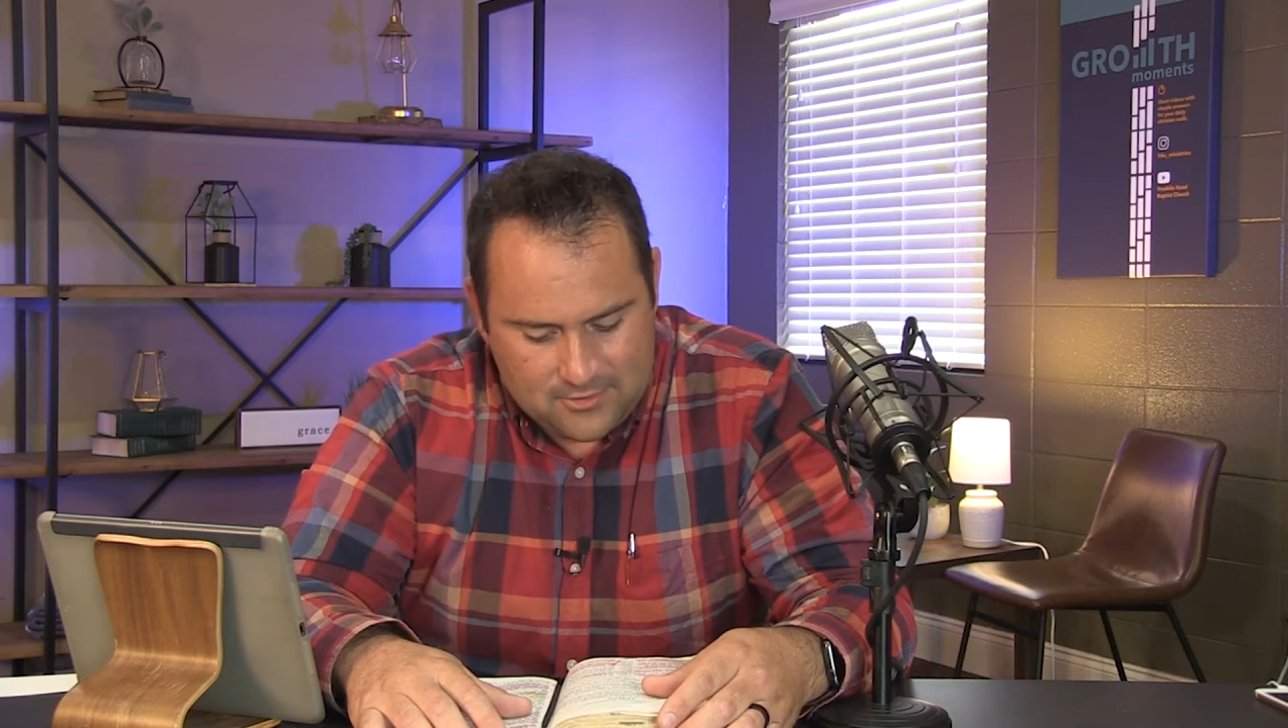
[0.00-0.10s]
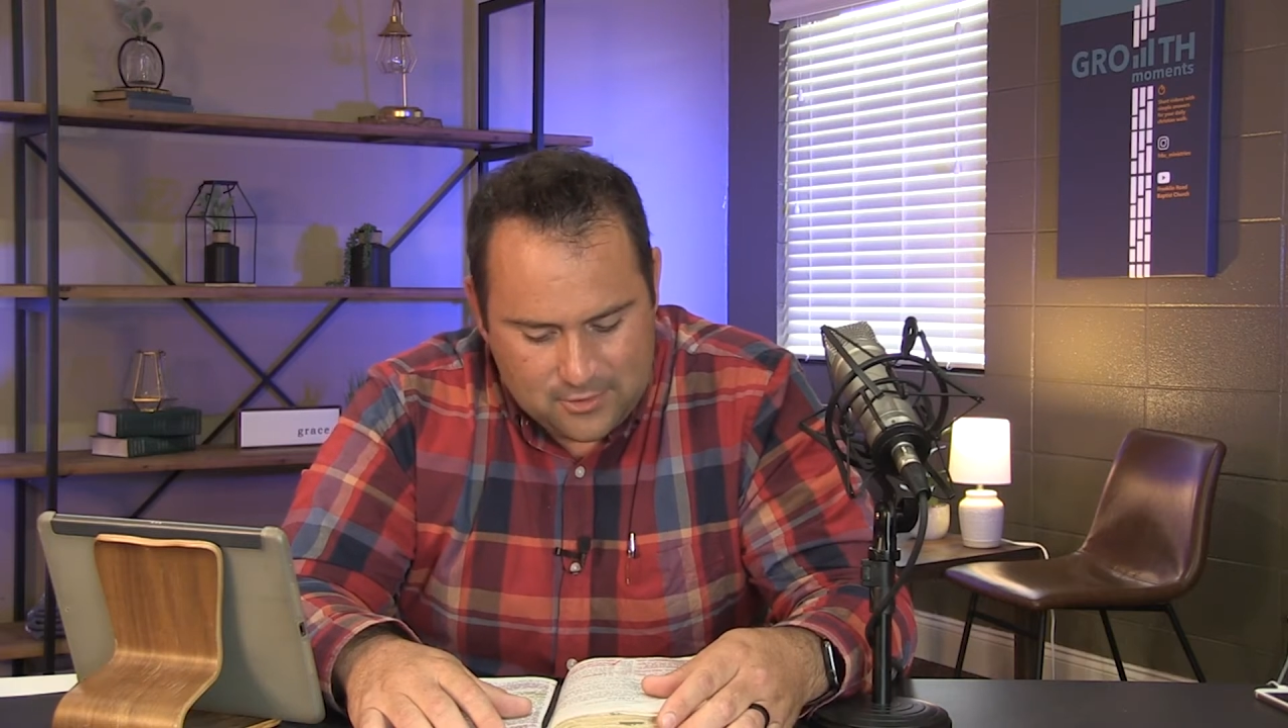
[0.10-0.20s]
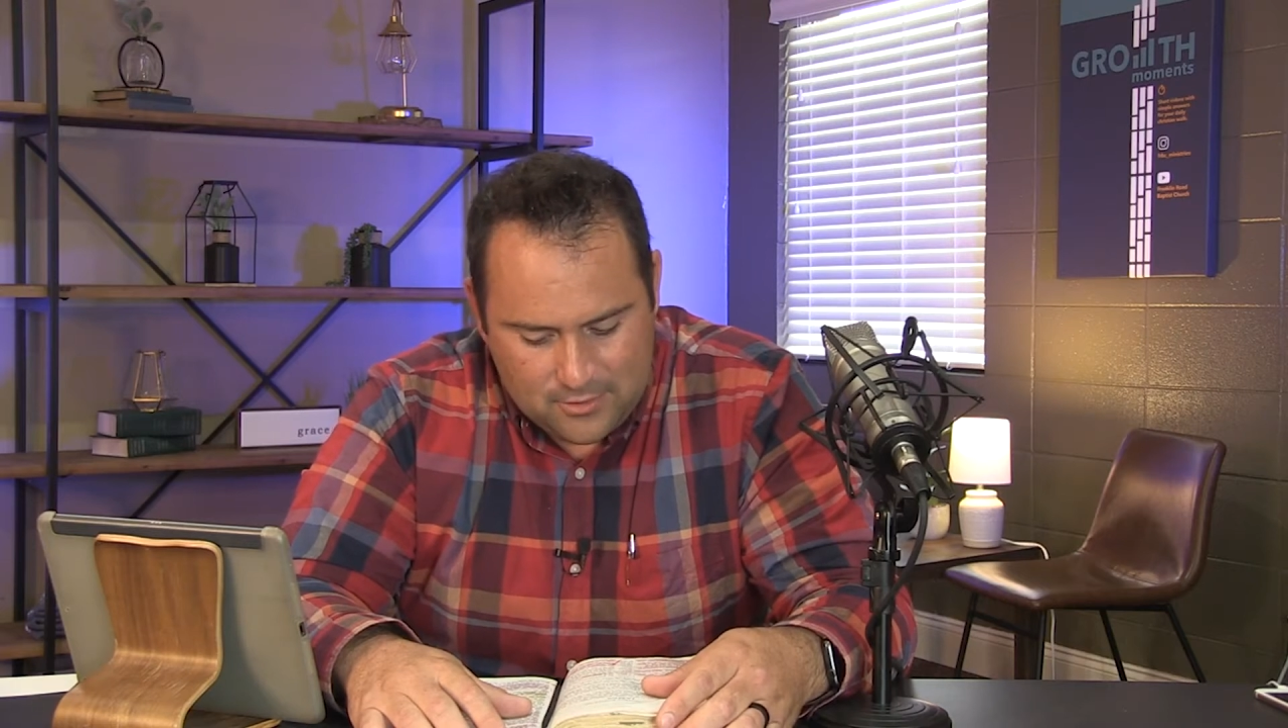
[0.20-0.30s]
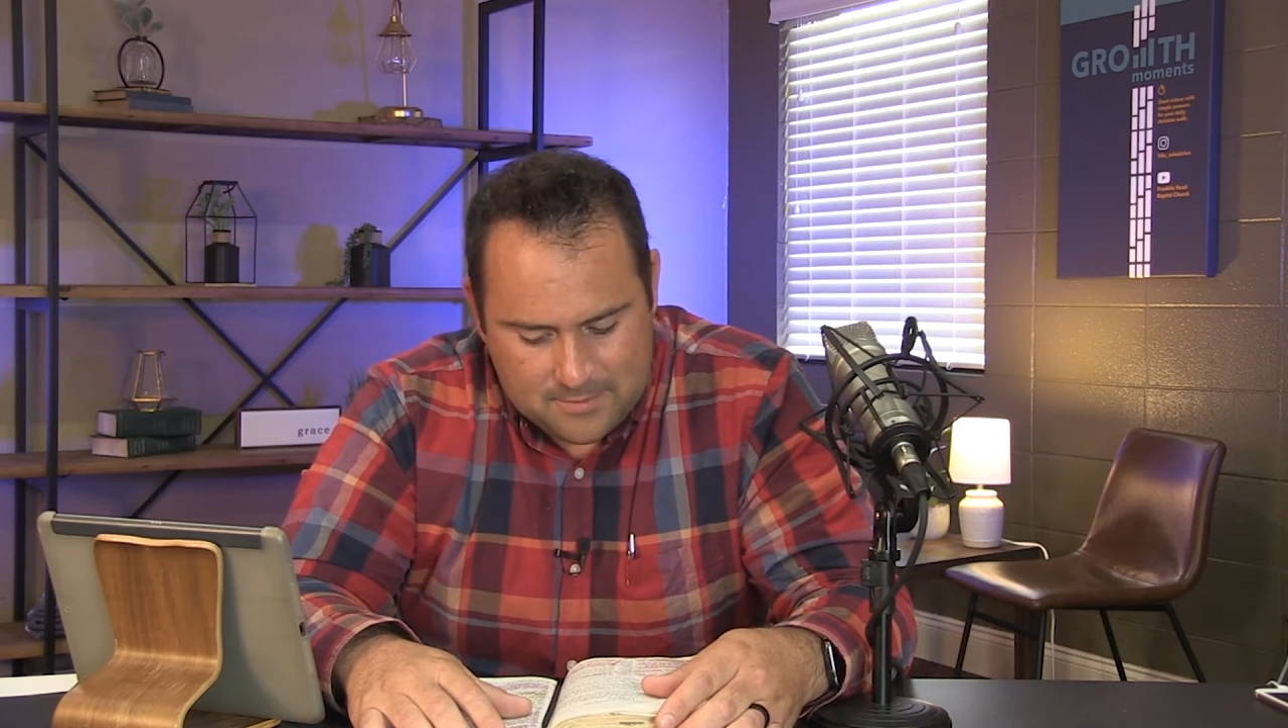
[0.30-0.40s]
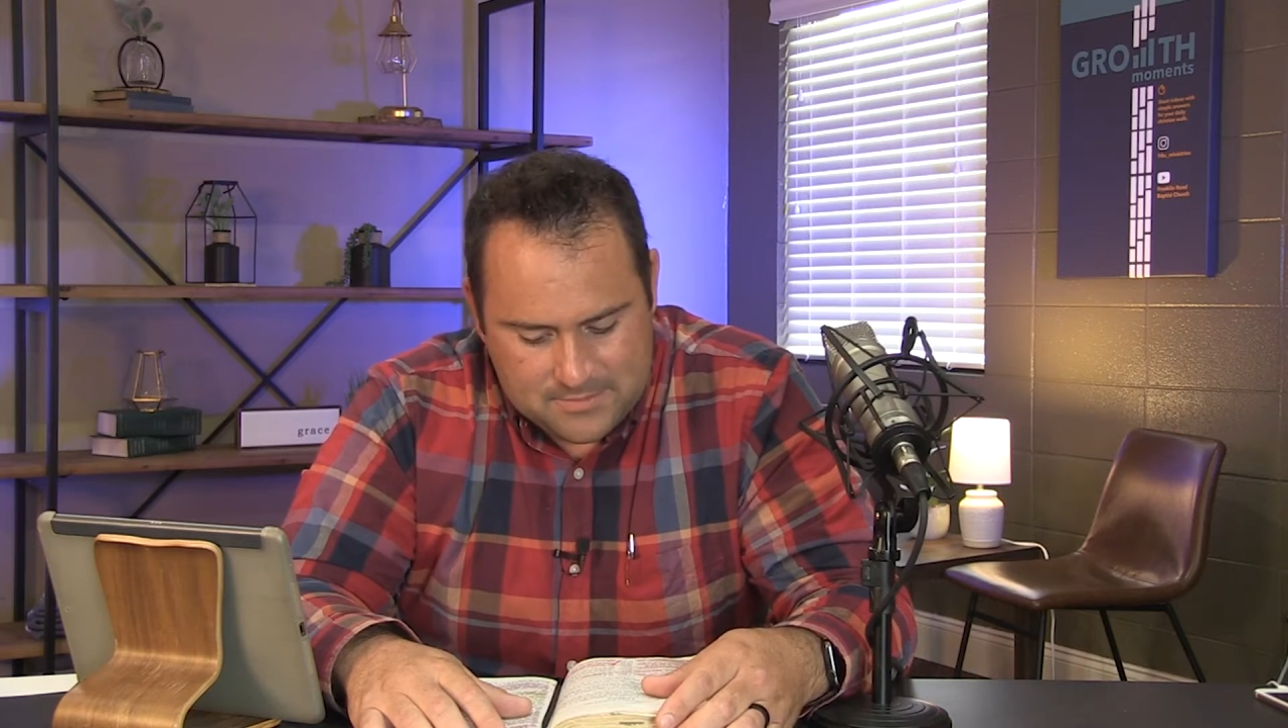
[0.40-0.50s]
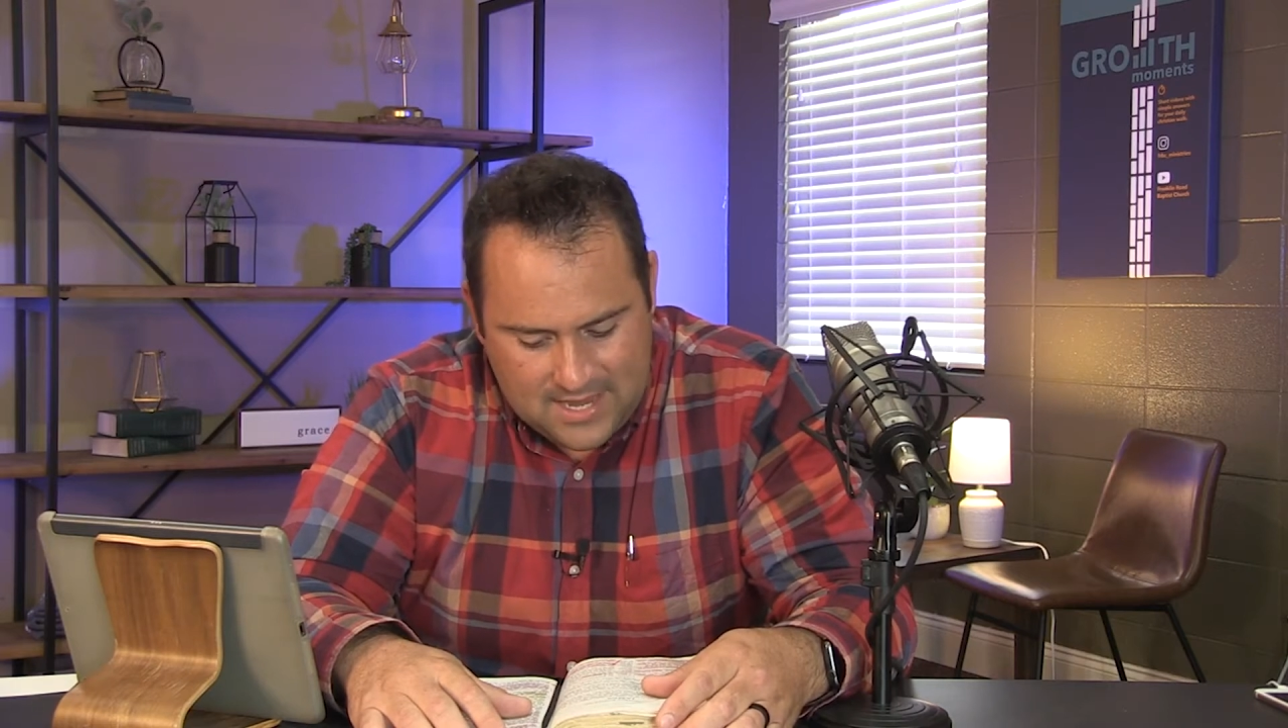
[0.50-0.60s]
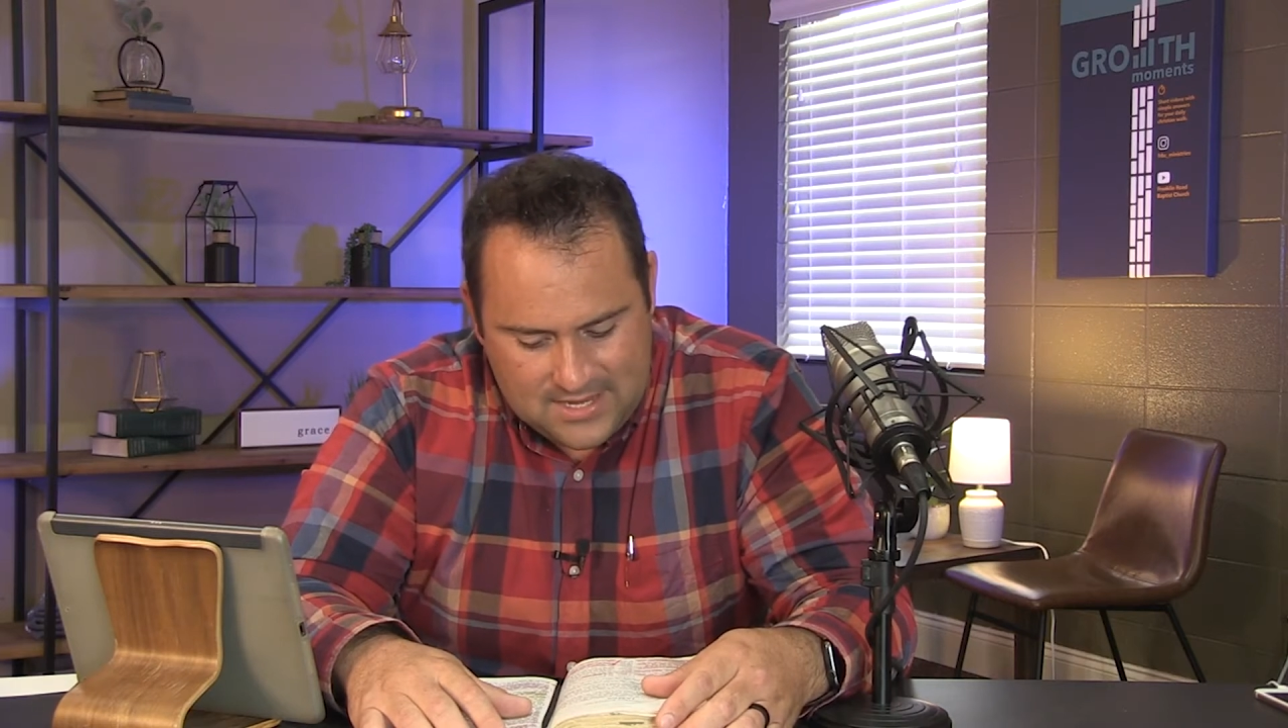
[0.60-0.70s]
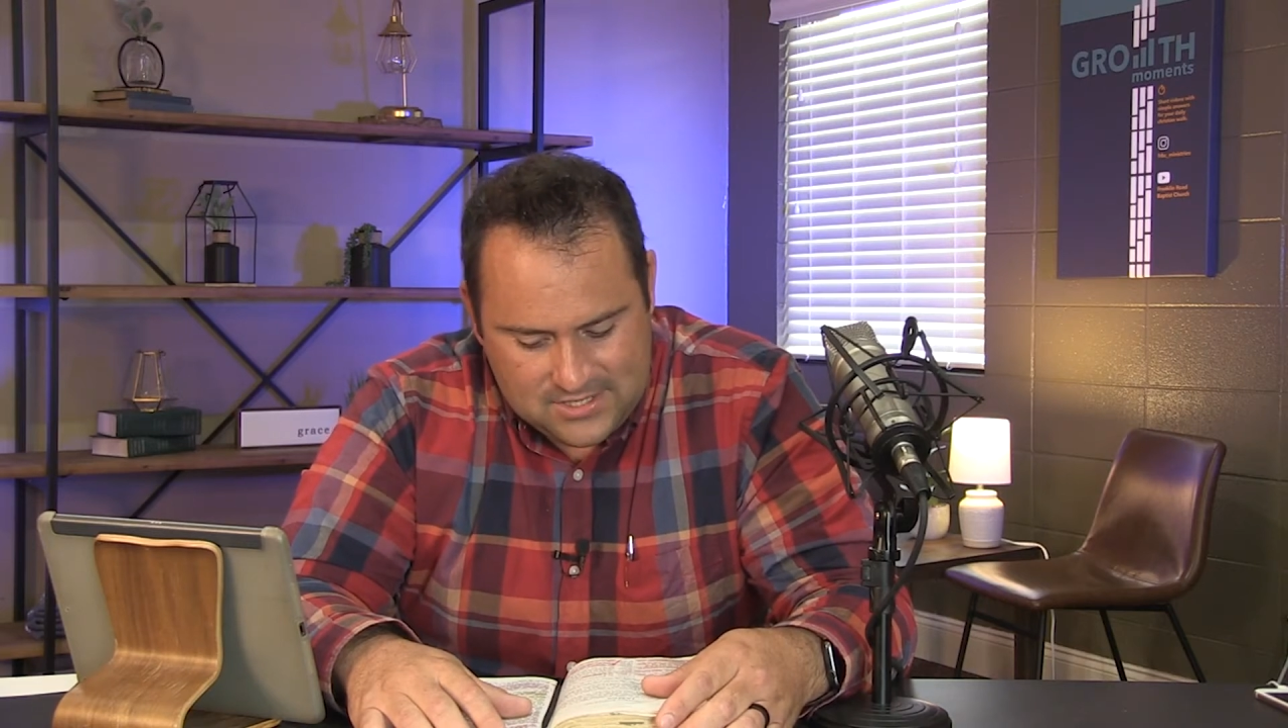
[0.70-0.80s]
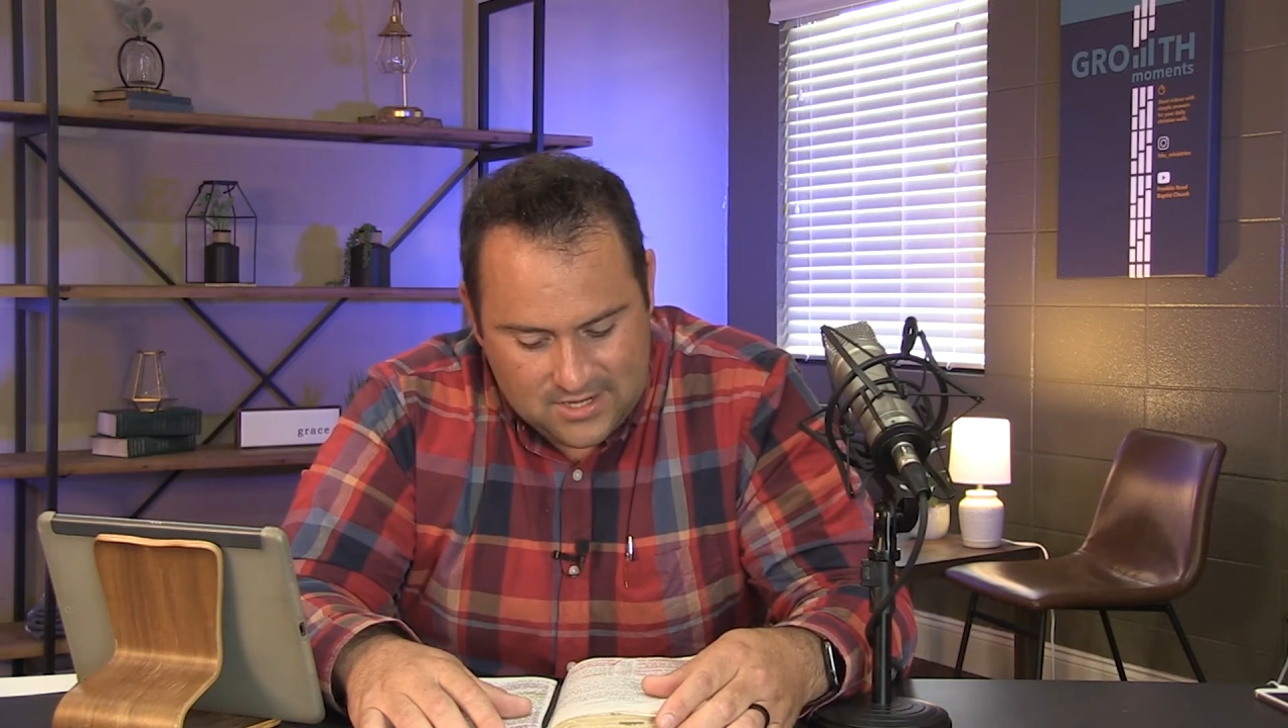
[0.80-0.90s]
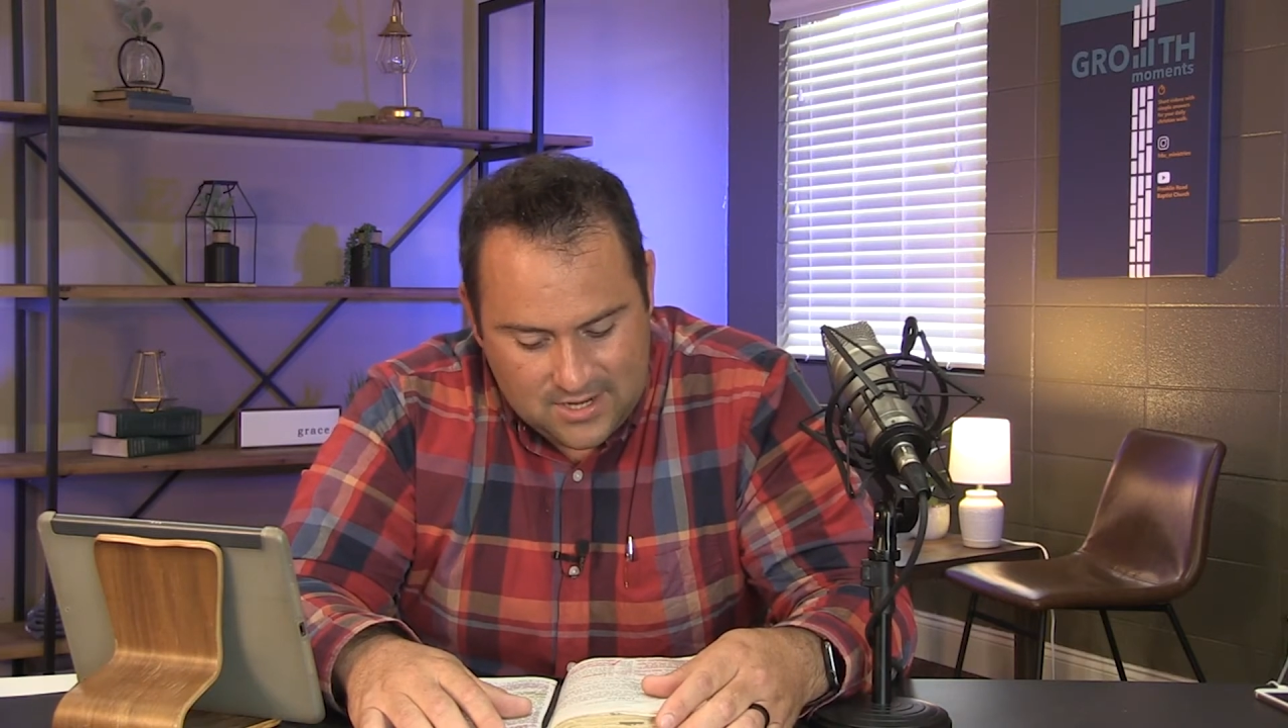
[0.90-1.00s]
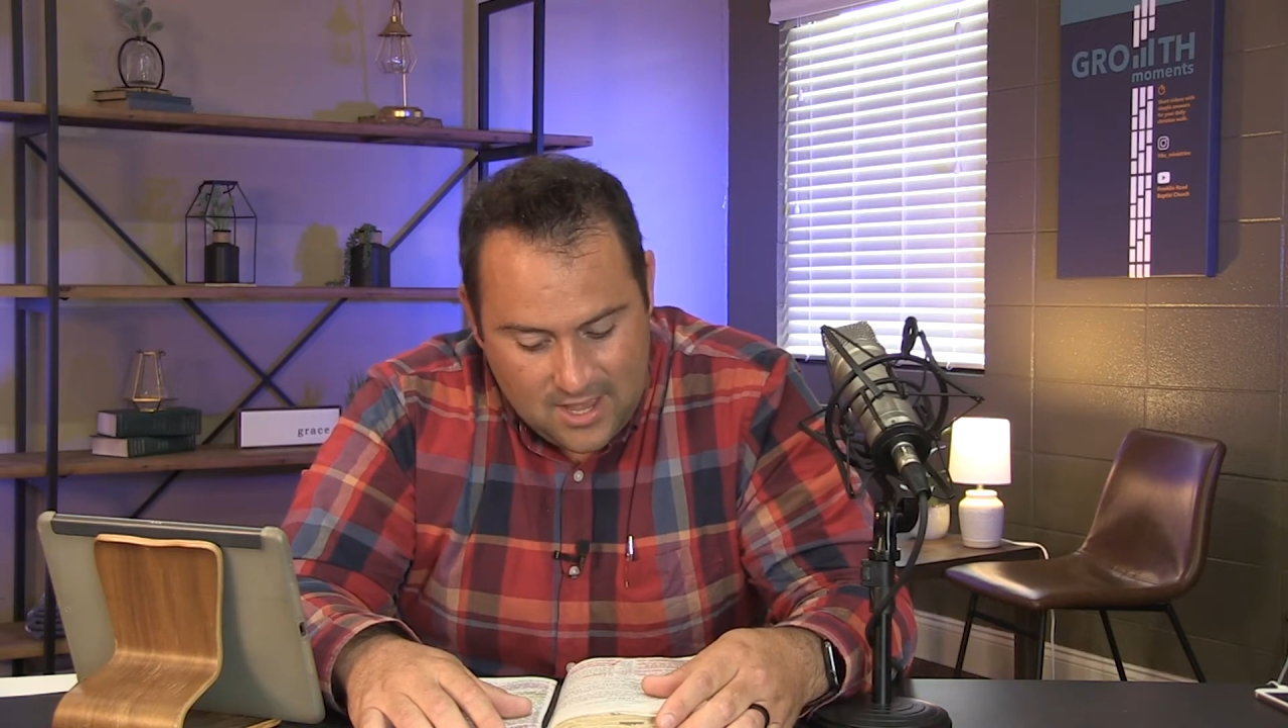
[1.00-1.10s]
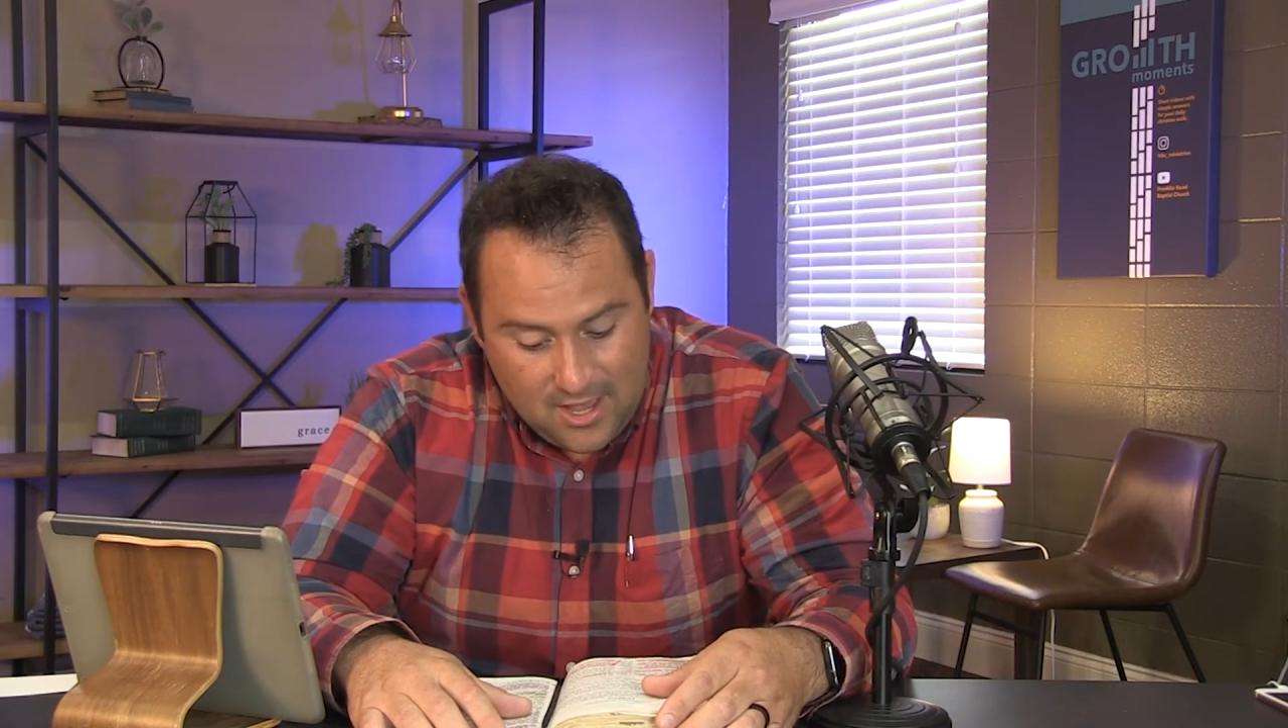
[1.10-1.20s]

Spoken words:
endureth temptation,